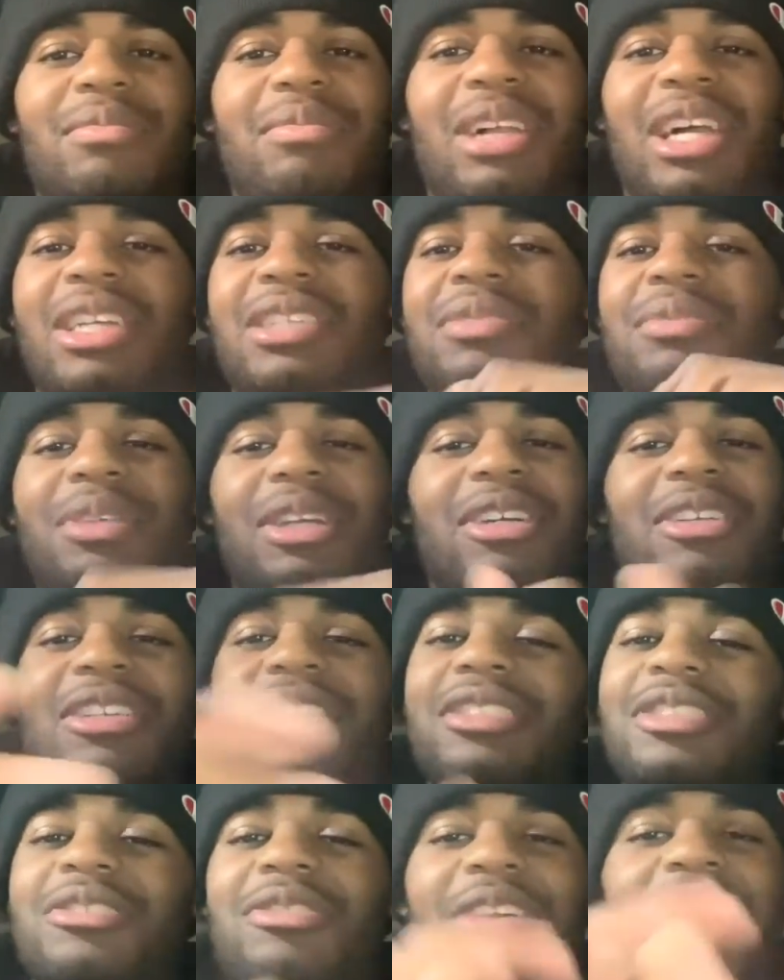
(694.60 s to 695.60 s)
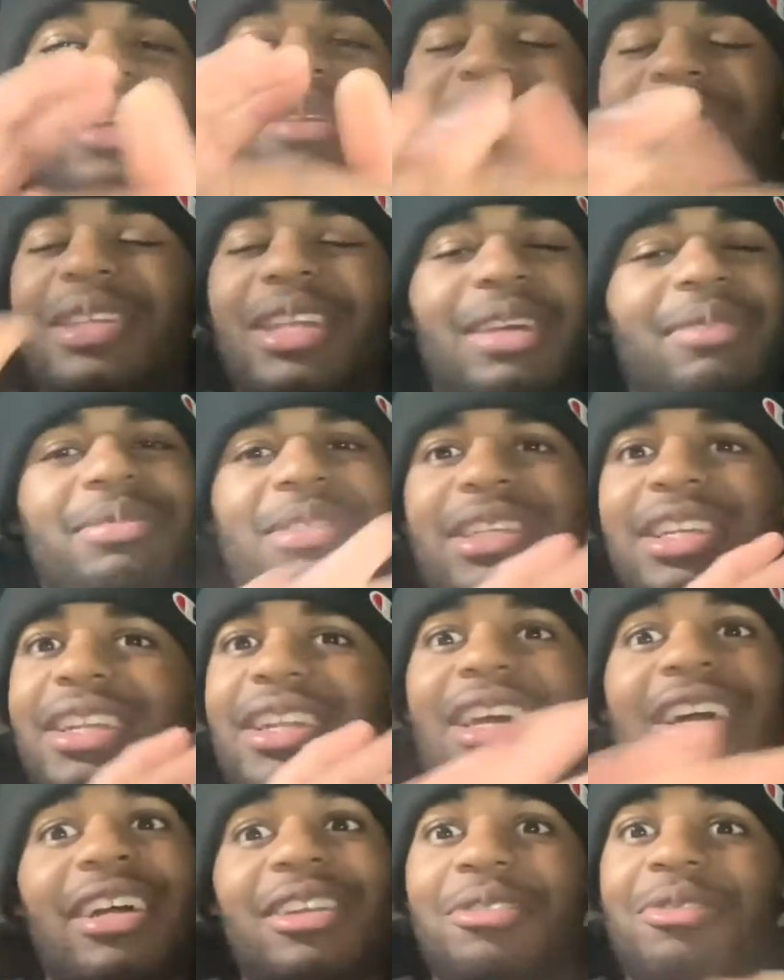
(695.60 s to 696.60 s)
blast me on Instagram, Snapchat,
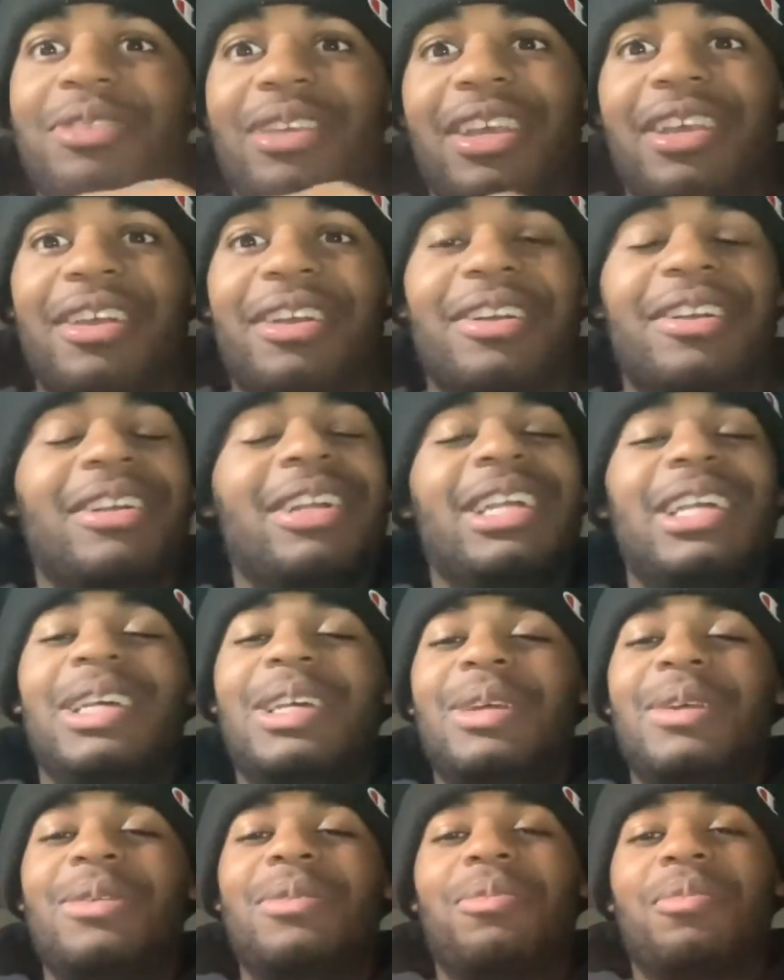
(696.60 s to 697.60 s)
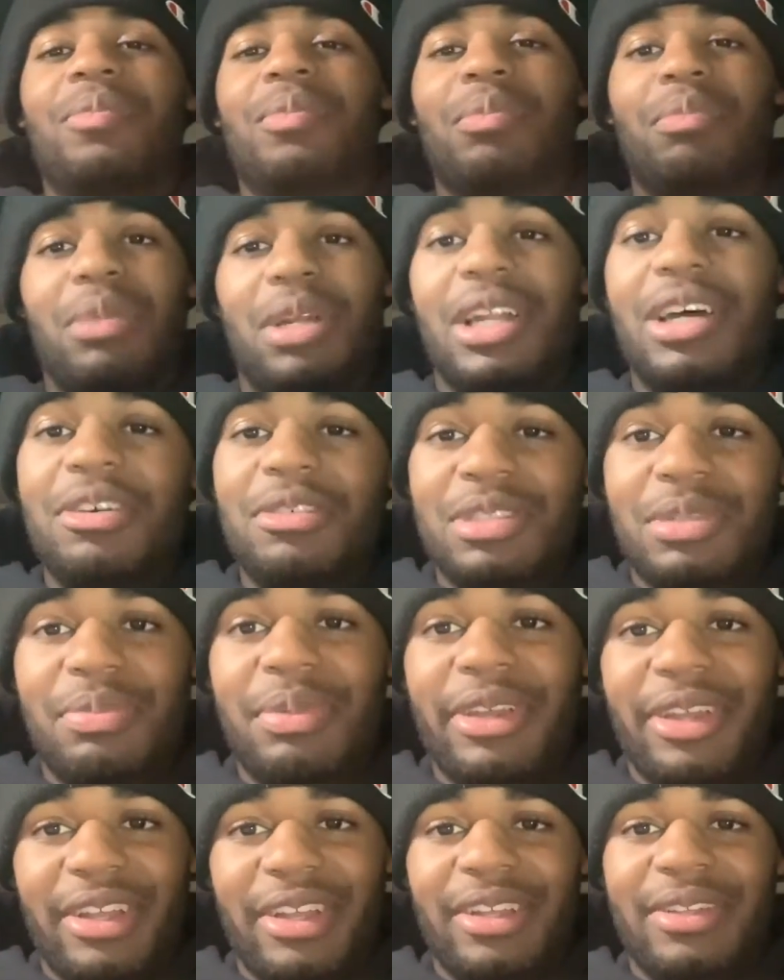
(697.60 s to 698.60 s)
I don't care. But I was
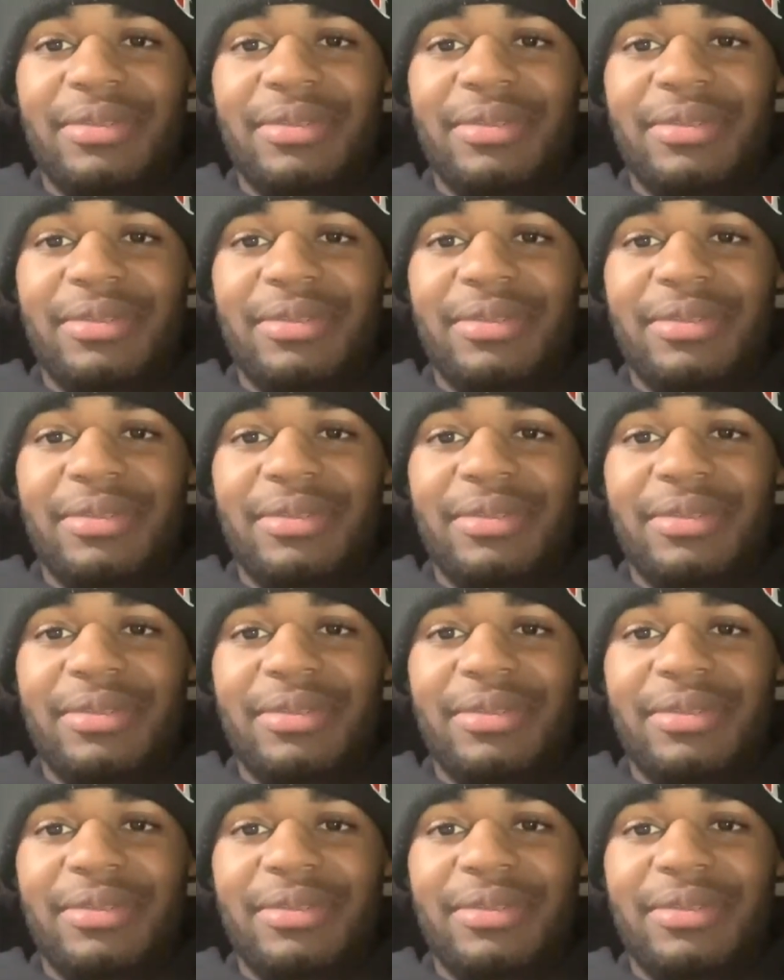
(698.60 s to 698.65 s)
paying